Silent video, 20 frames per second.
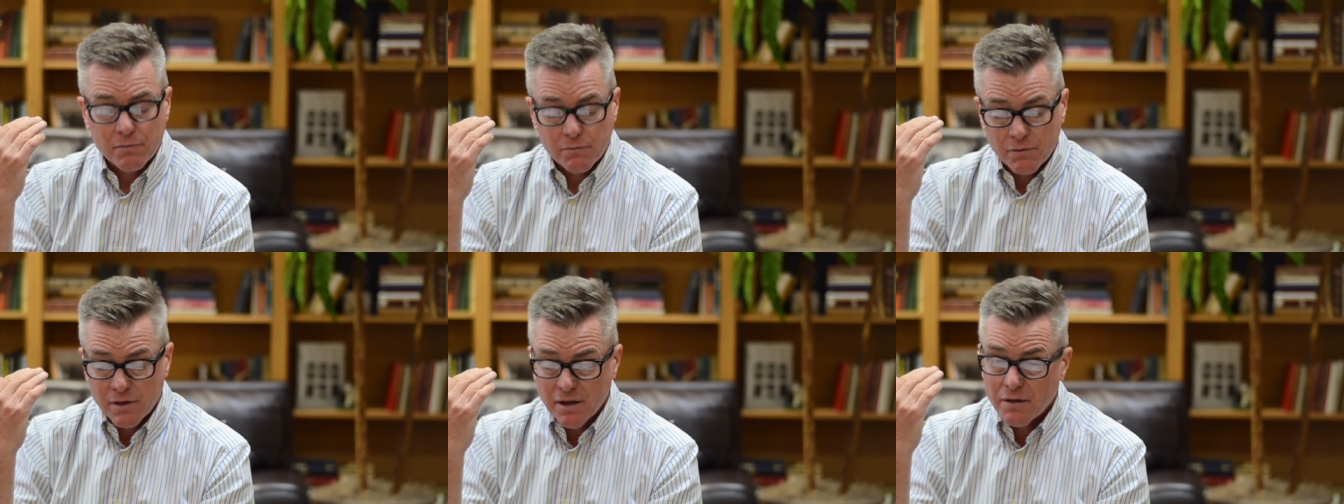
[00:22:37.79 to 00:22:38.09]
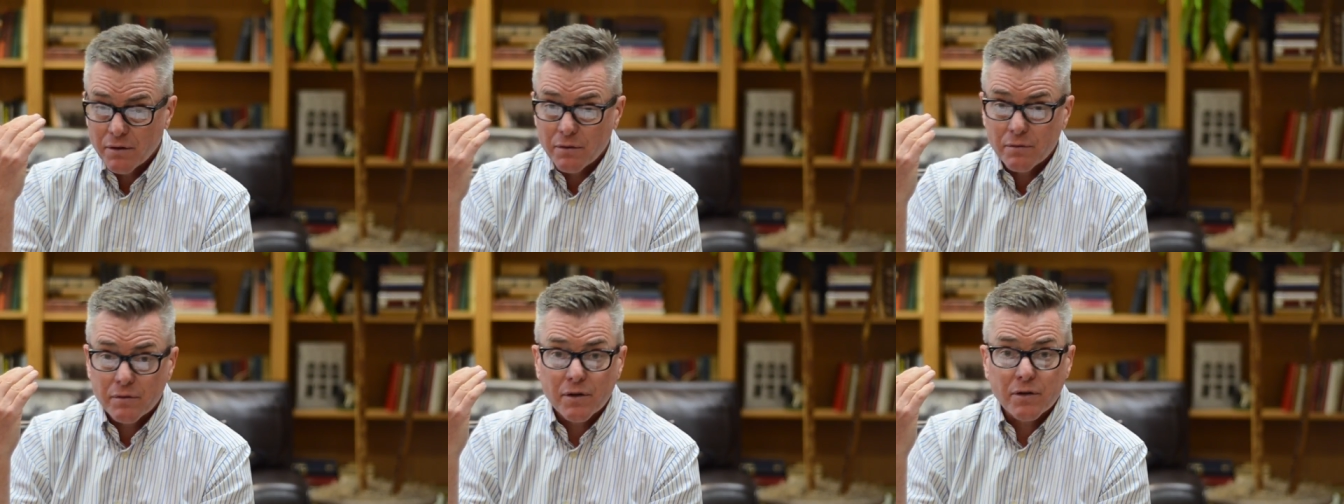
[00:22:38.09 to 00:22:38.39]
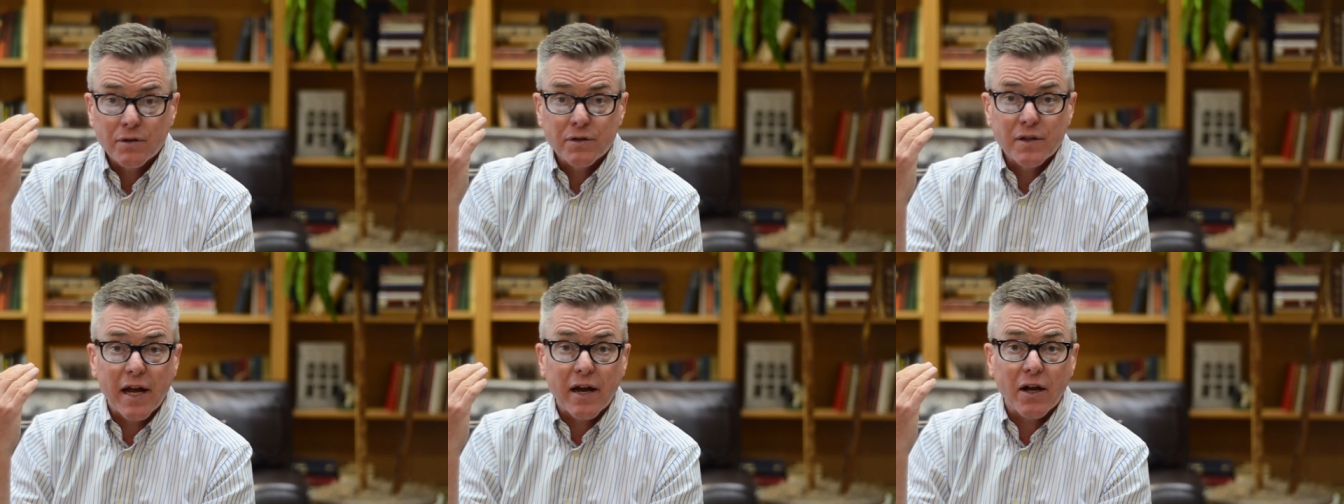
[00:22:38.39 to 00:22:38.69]
Well,
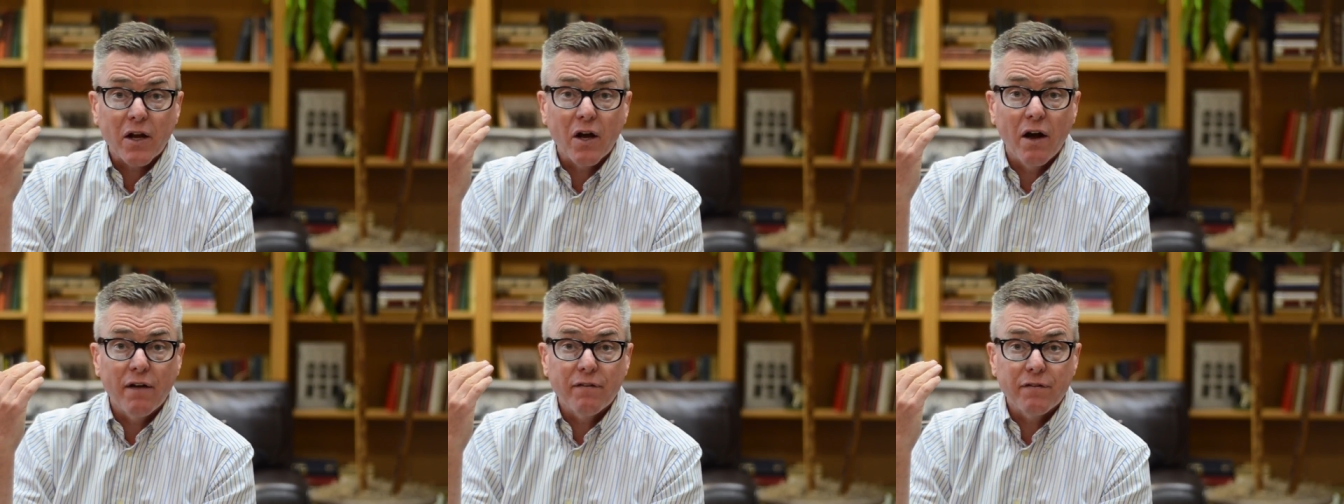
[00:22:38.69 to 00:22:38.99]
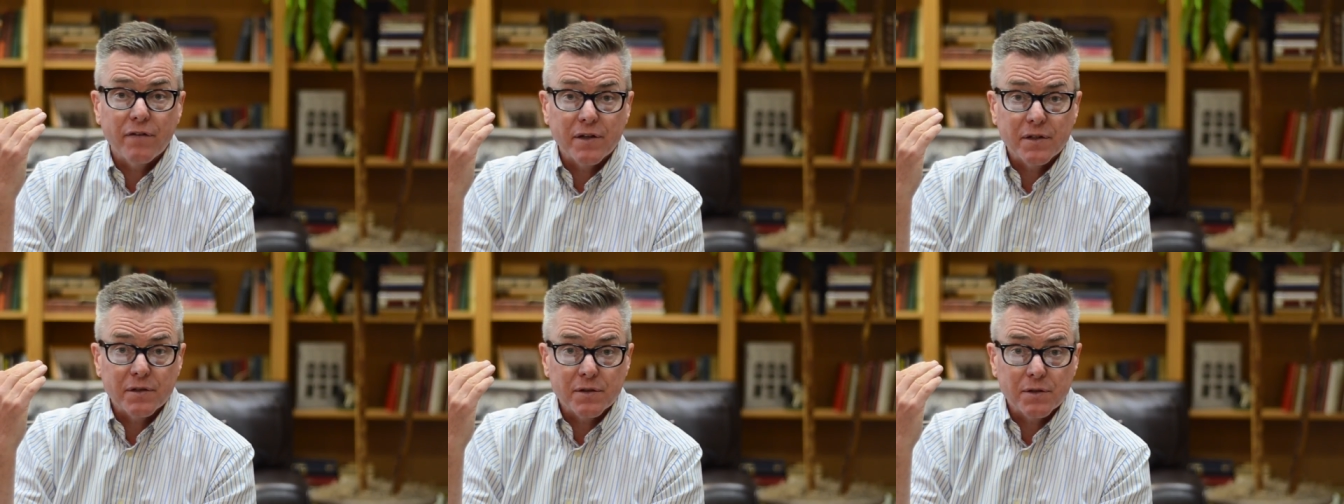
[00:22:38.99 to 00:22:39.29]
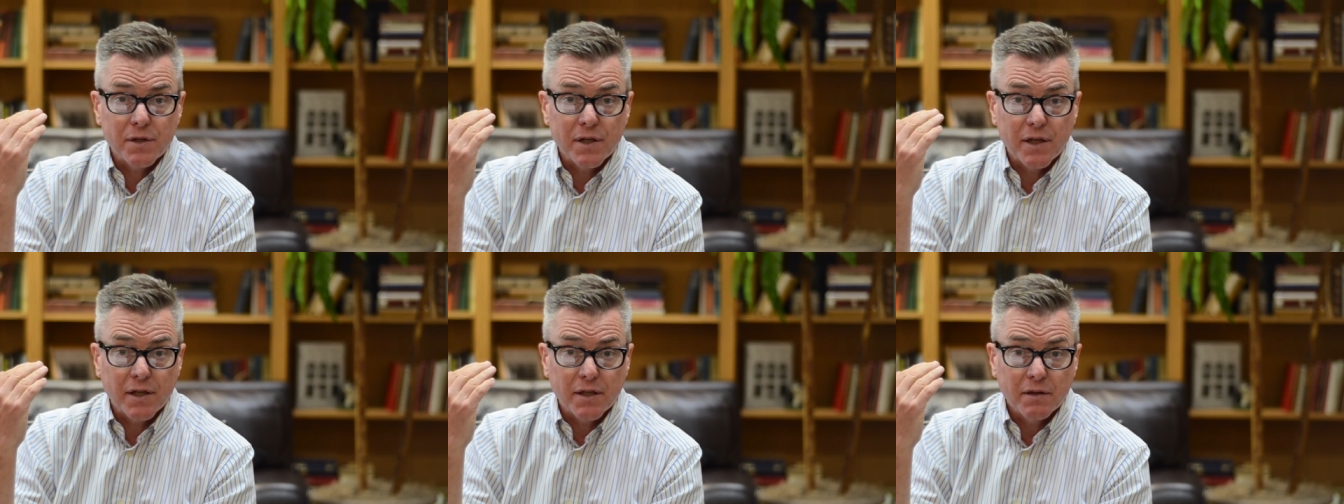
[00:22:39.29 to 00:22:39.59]
there's that confidence
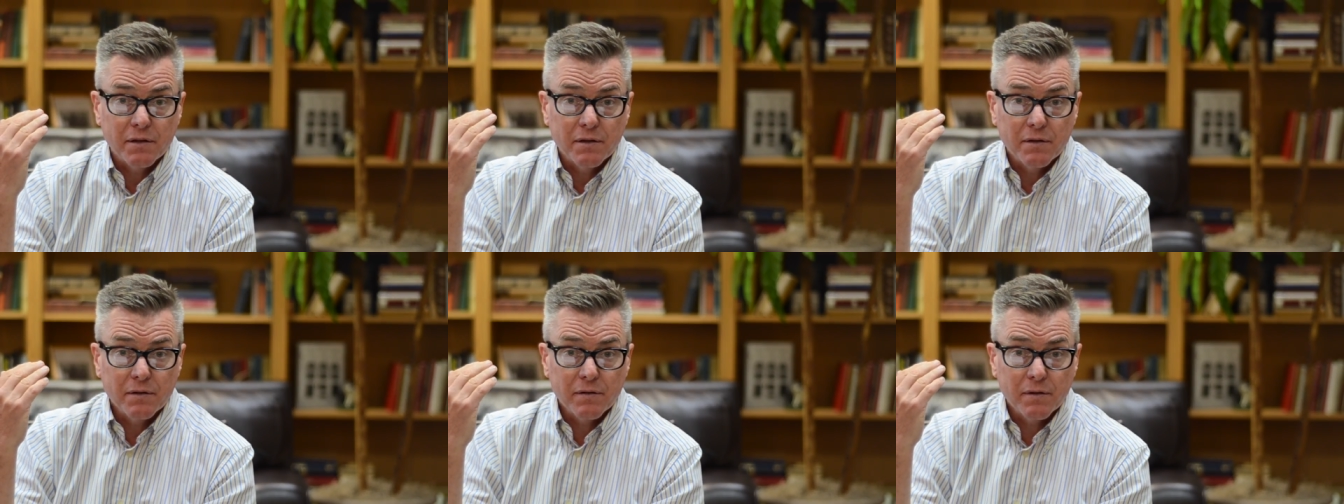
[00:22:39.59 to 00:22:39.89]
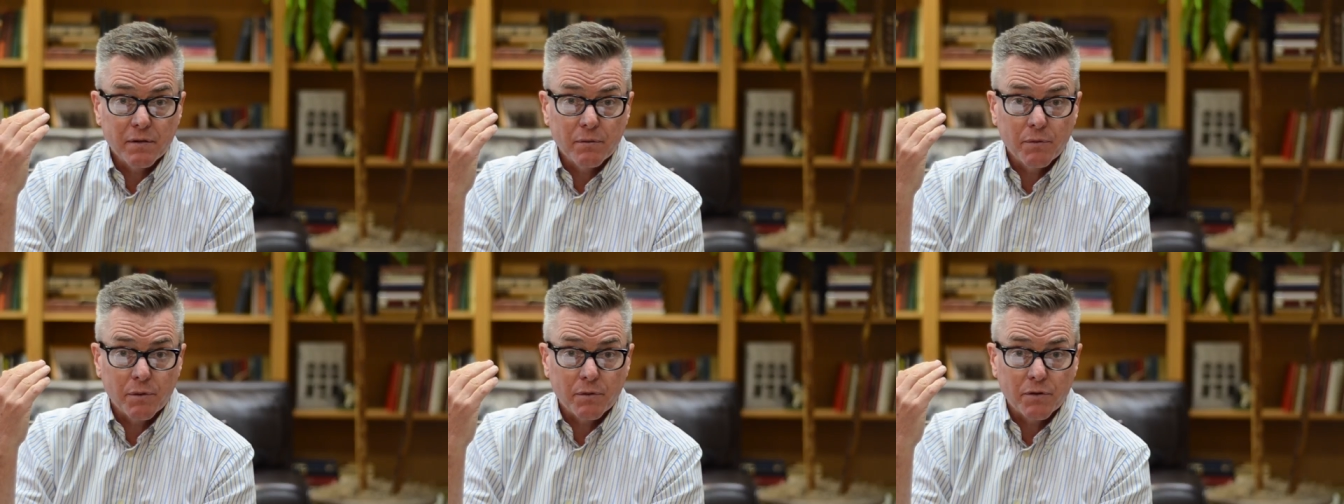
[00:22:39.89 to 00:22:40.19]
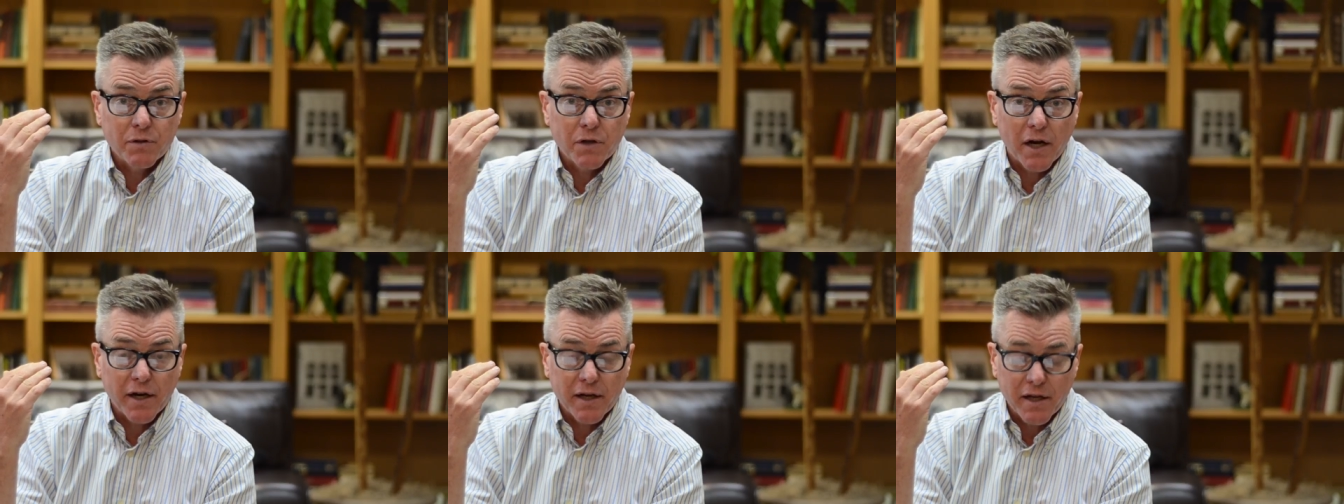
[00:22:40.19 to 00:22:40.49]
thing that we were
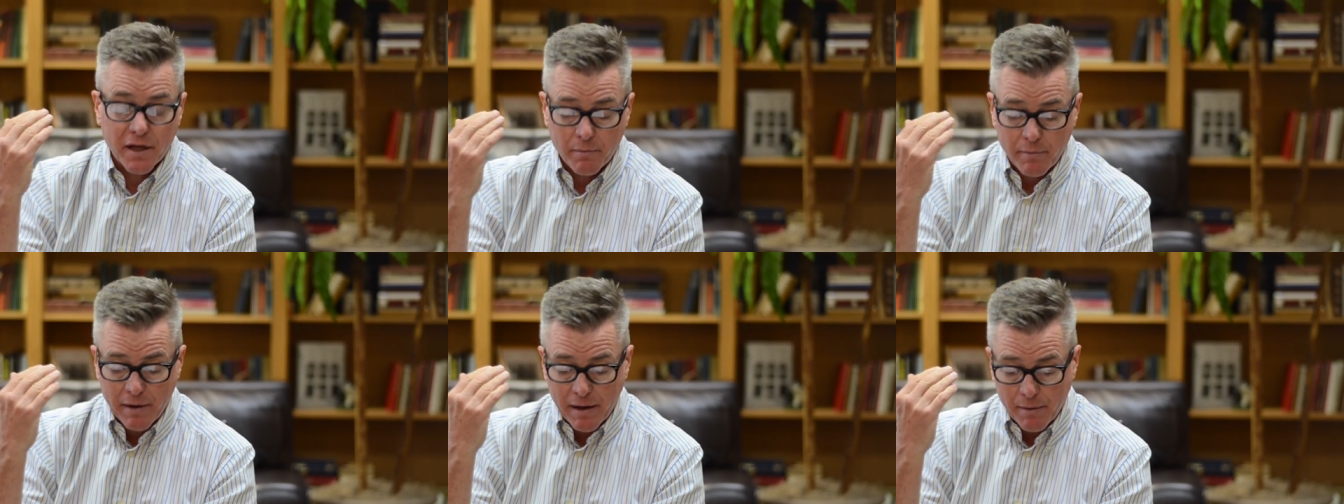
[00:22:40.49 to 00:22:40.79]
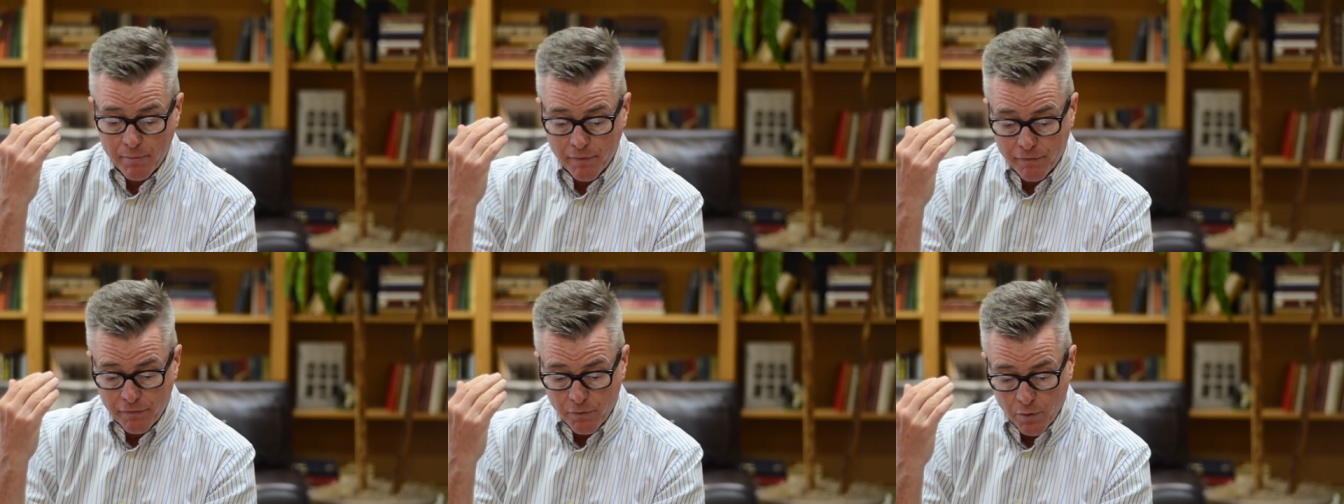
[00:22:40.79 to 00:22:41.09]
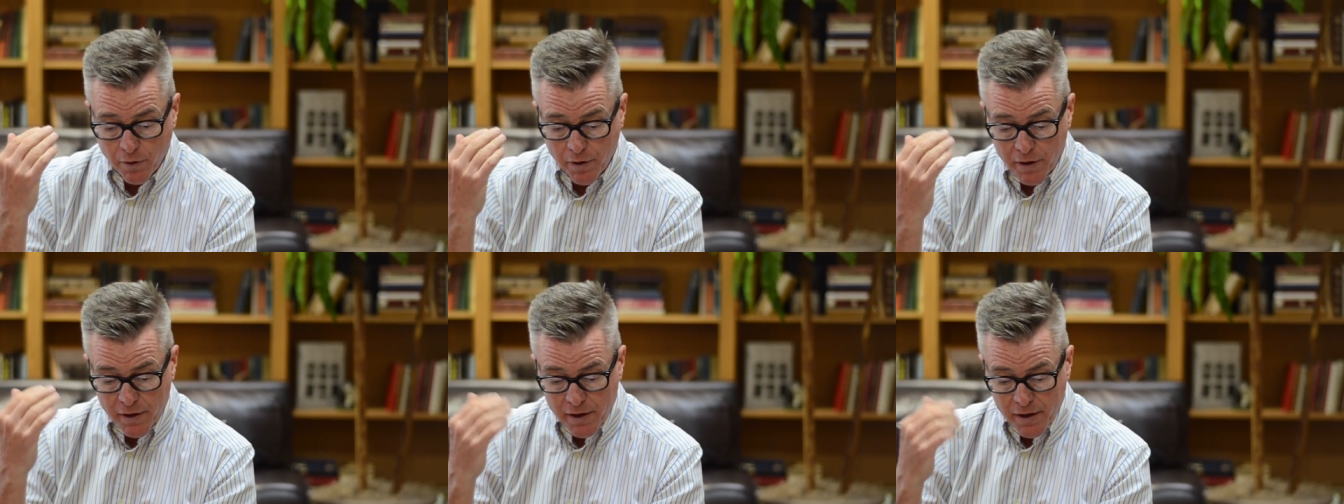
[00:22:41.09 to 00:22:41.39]
talking about
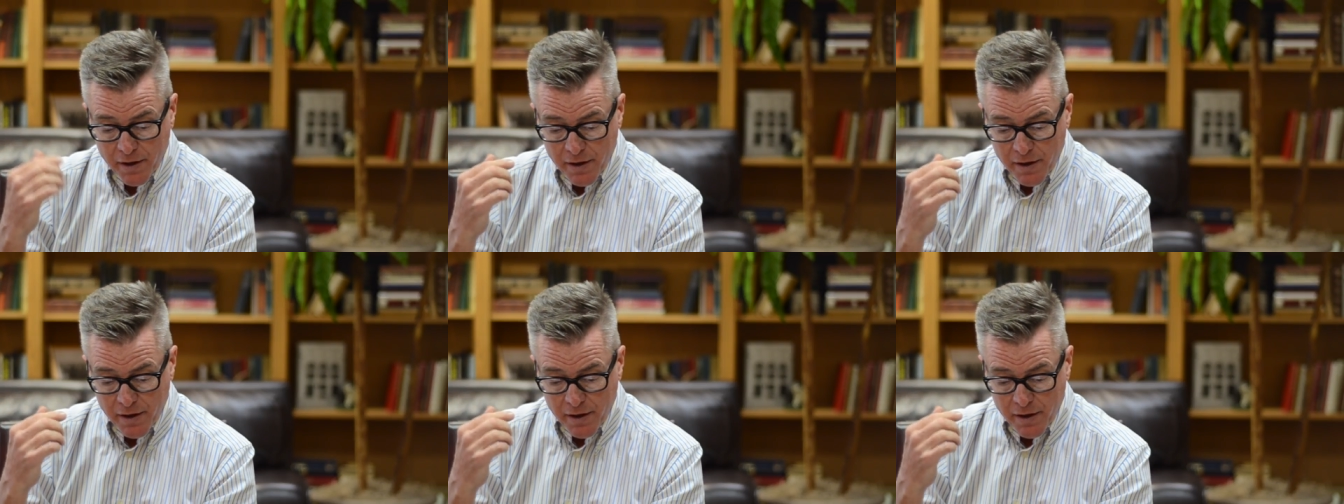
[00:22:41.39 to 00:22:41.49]
before.